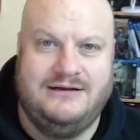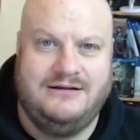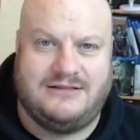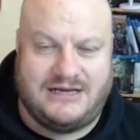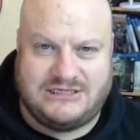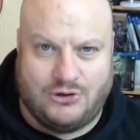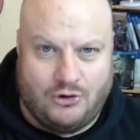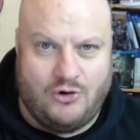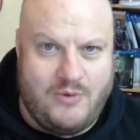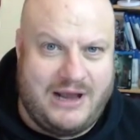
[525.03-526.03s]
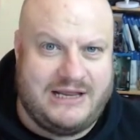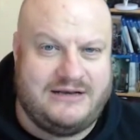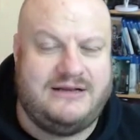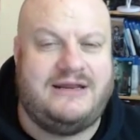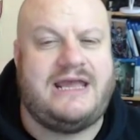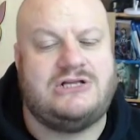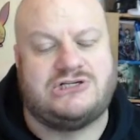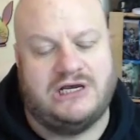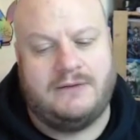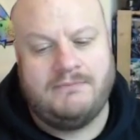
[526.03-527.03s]
That is Orwellian in
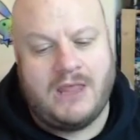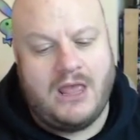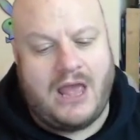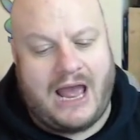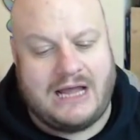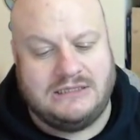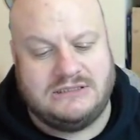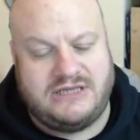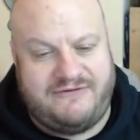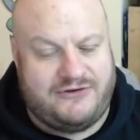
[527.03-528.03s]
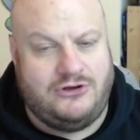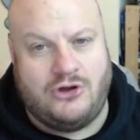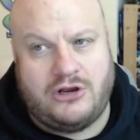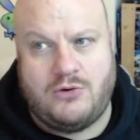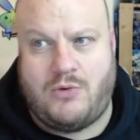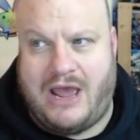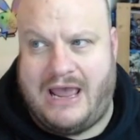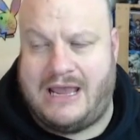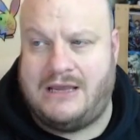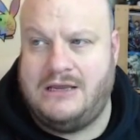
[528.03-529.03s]
nature. And if you're not
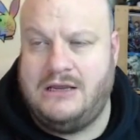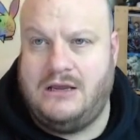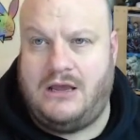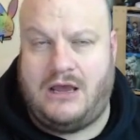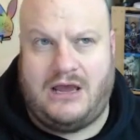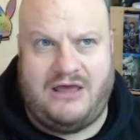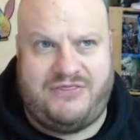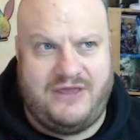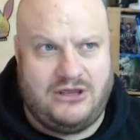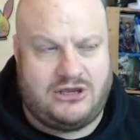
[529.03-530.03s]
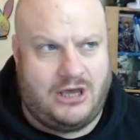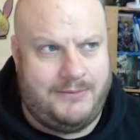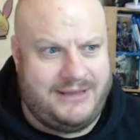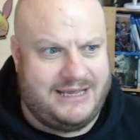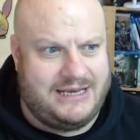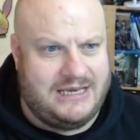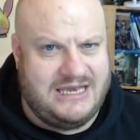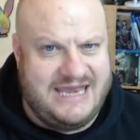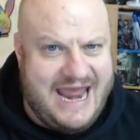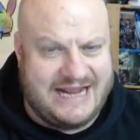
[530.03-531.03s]
aware, uh, I think coming
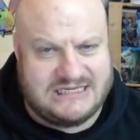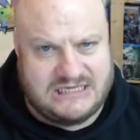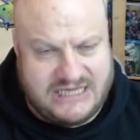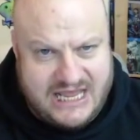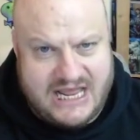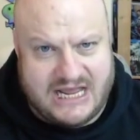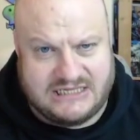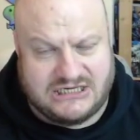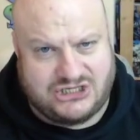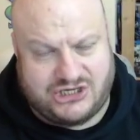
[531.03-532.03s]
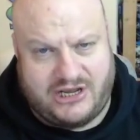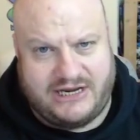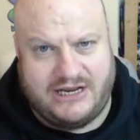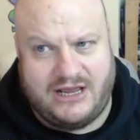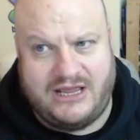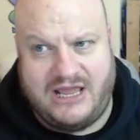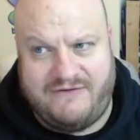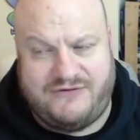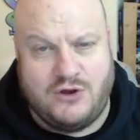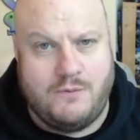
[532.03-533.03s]
in next year to China,
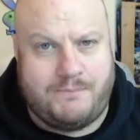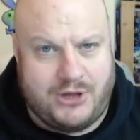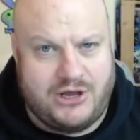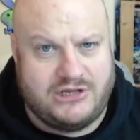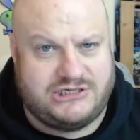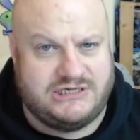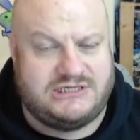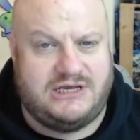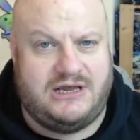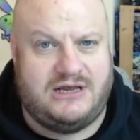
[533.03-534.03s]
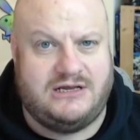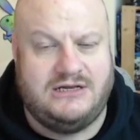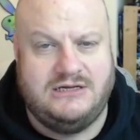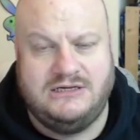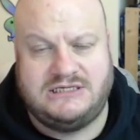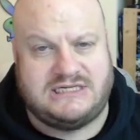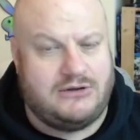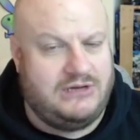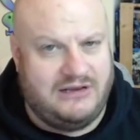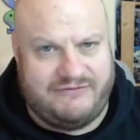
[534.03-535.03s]
if you purchase a
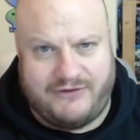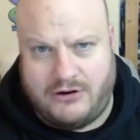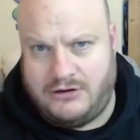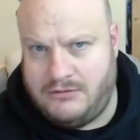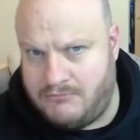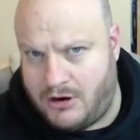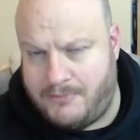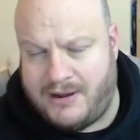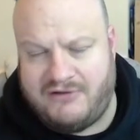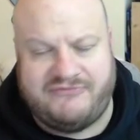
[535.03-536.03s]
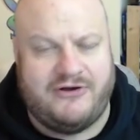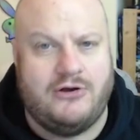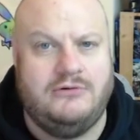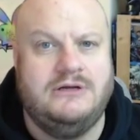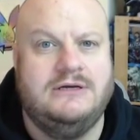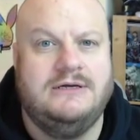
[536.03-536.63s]
cellular phone, mobile phone,